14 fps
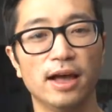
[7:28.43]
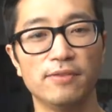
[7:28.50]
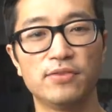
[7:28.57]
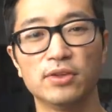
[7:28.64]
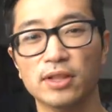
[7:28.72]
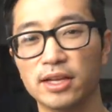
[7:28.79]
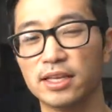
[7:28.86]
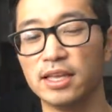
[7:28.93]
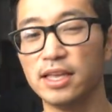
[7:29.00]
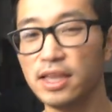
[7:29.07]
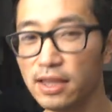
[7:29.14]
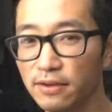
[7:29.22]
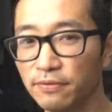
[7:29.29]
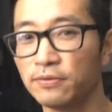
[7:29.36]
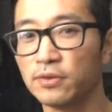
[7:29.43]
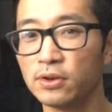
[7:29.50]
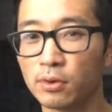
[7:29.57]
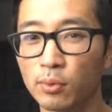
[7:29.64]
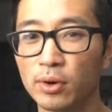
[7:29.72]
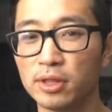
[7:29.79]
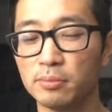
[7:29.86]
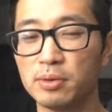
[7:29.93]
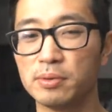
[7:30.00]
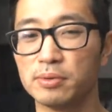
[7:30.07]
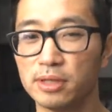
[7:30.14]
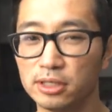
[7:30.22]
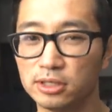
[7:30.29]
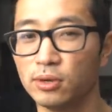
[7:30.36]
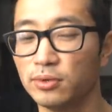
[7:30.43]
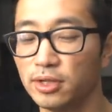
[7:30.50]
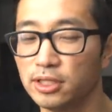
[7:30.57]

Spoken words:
I feel like if you're one of the people that don't